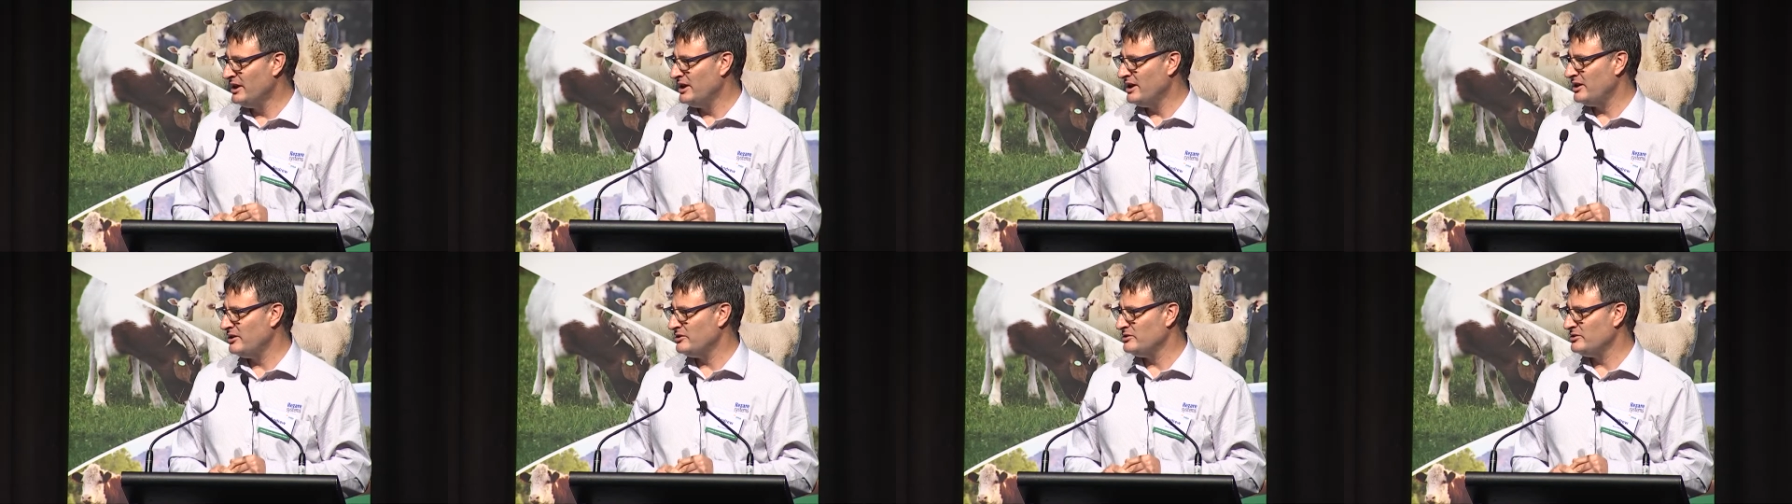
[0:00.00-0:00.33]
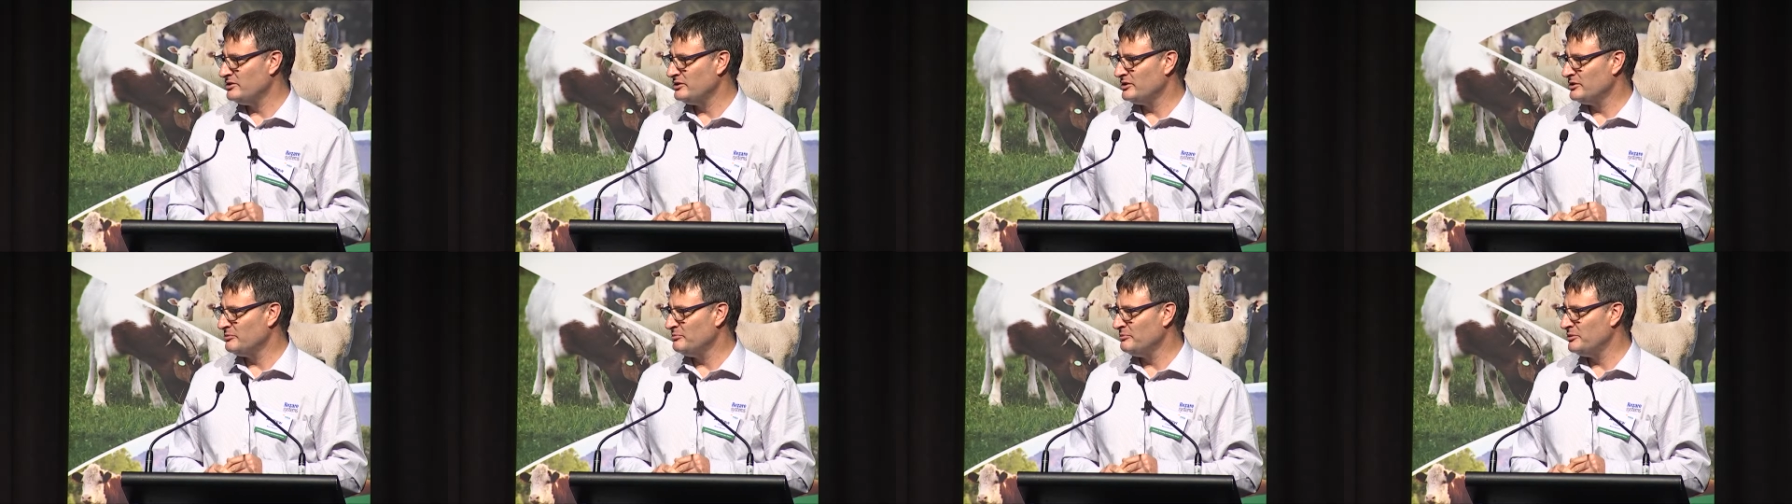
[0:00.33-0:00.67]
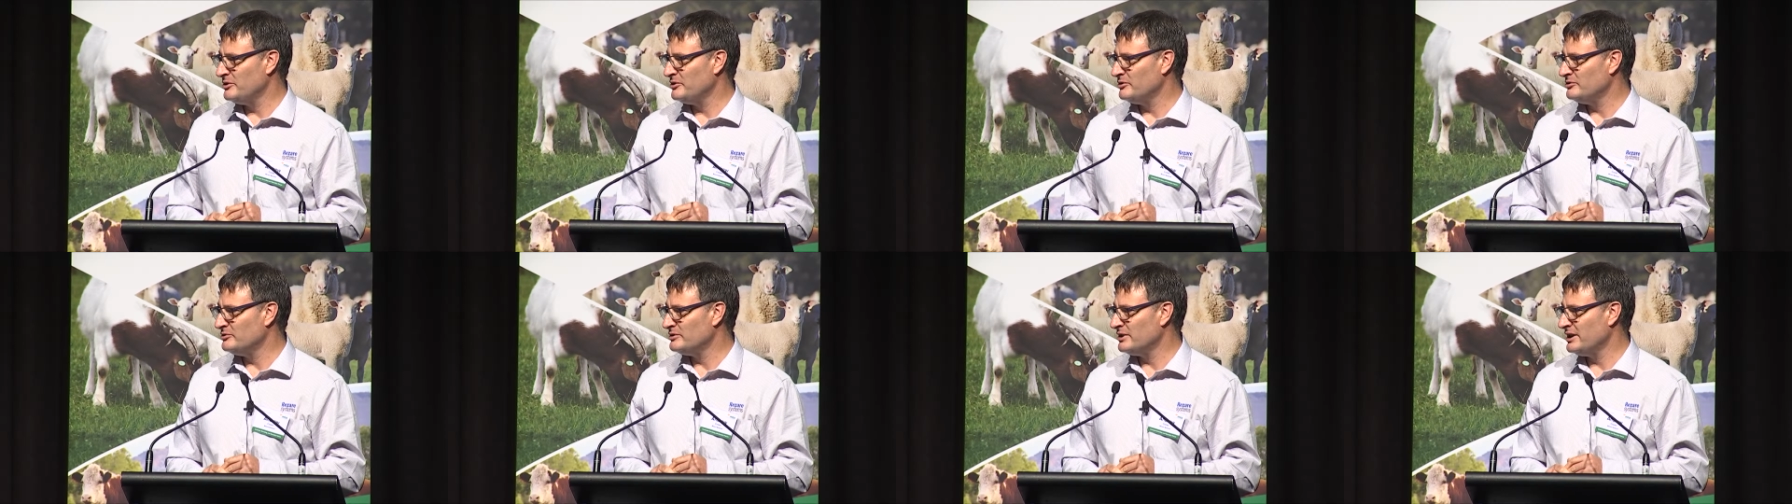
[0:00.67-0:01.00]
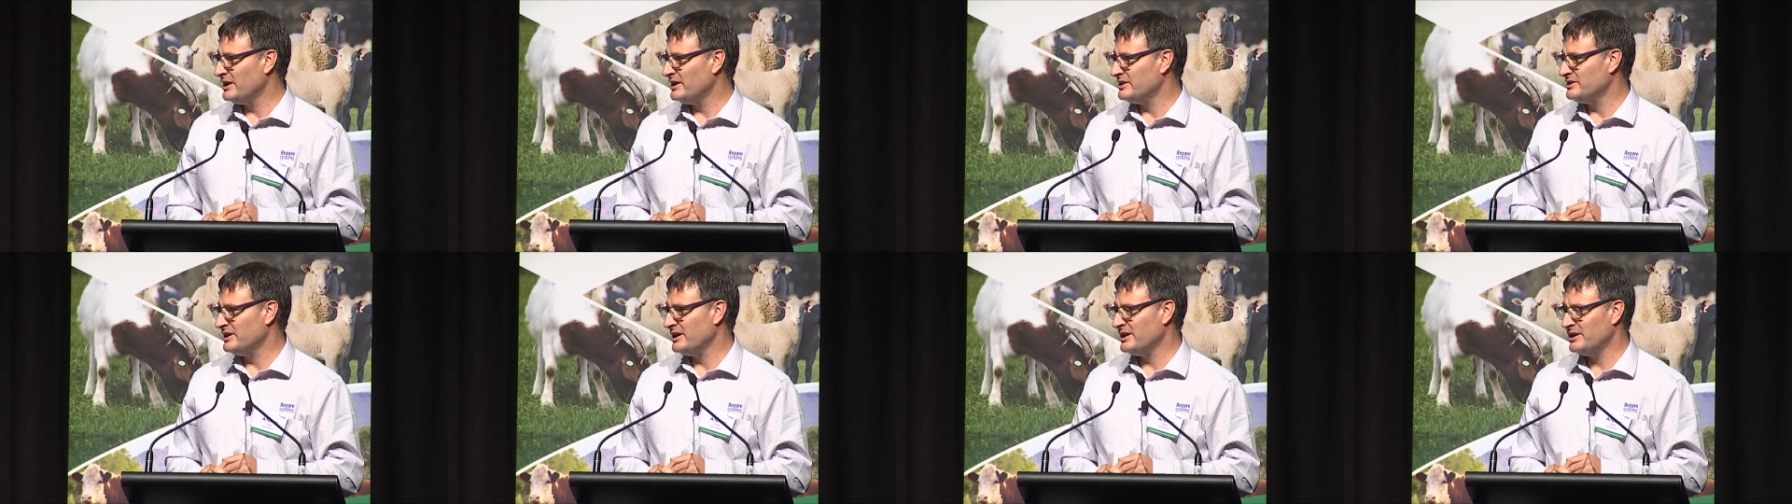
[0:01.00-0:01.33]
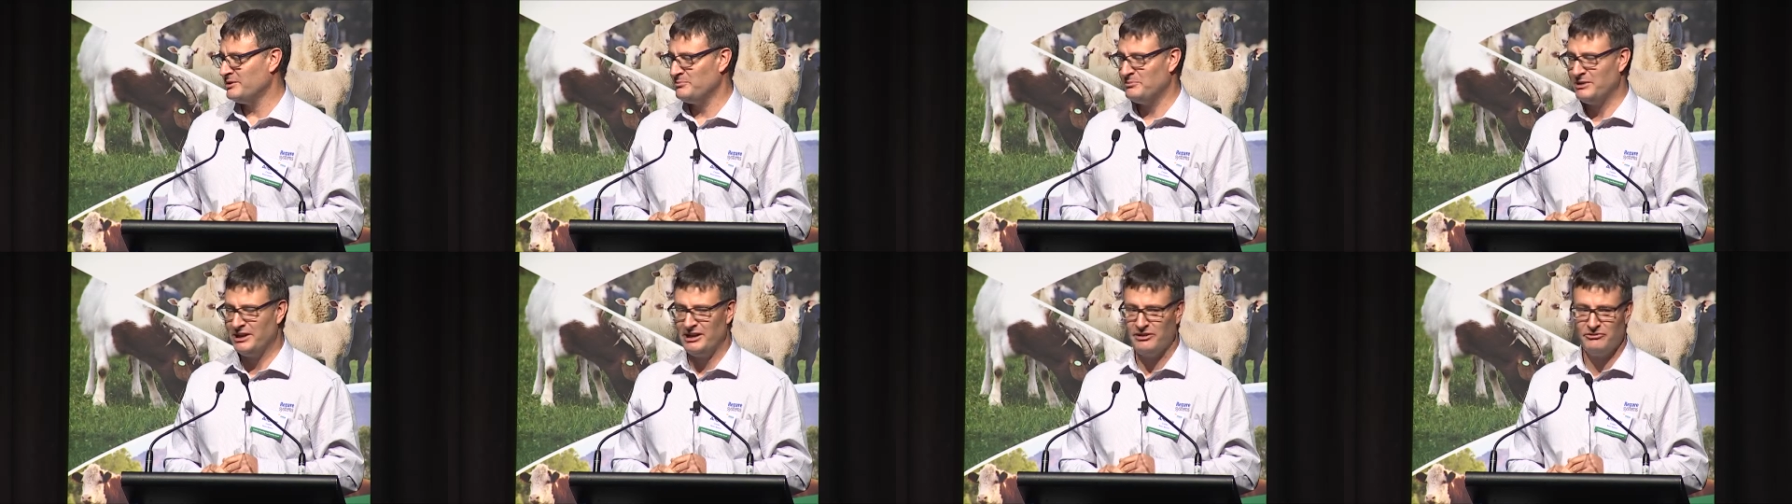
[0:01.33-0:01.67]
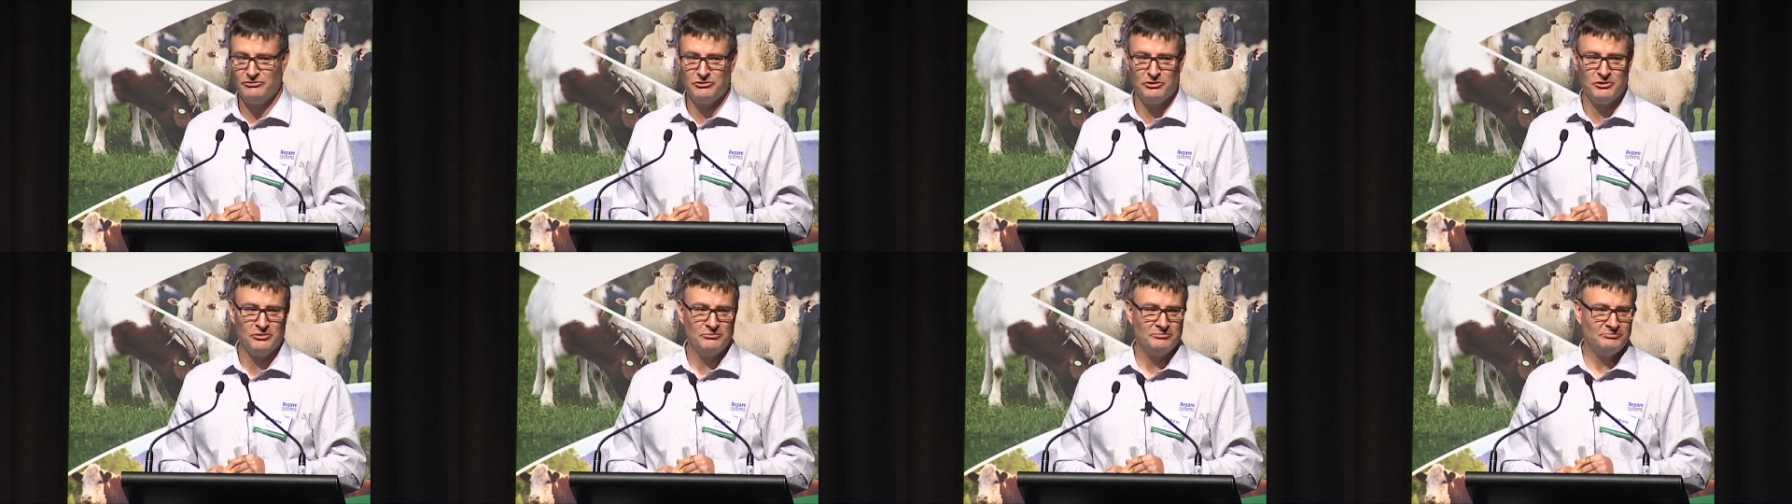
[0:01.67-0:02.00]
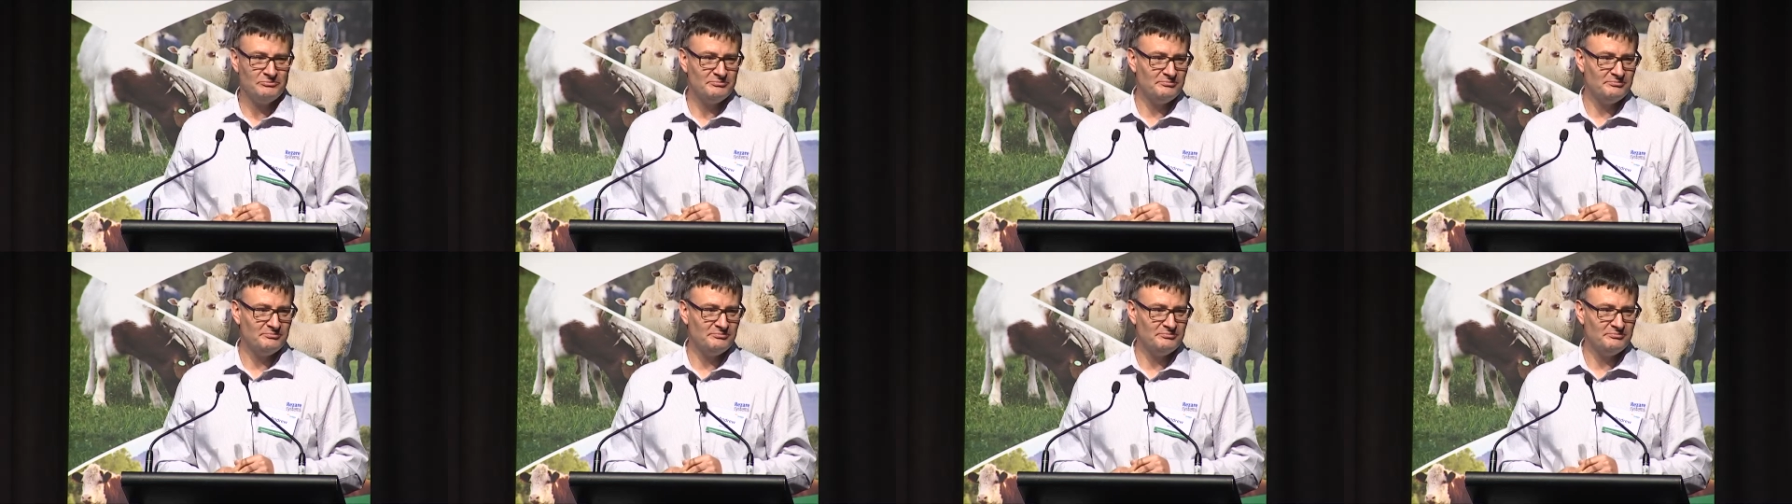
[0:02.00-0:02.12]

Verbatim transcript: how you can build a data platform.